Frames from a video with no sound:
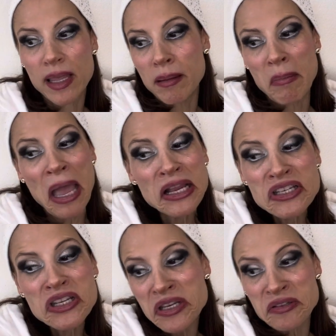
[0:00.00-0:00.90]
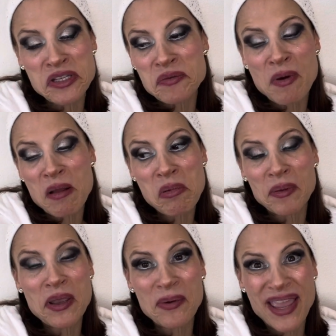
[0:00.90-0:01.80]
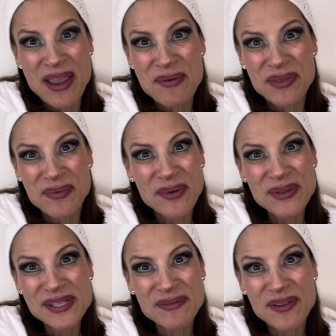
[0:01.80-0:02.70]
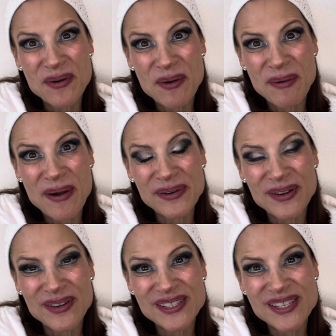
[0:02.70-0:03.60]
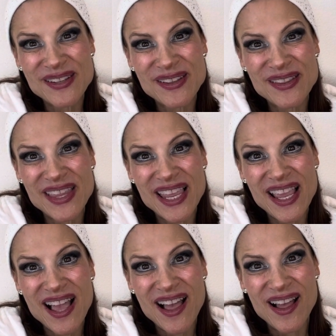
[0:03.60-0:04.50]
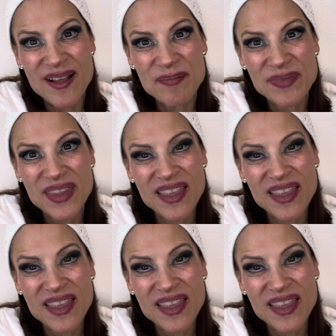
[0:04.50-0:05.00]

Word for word: imagine it's probably okay with the rules if you go out onto the um,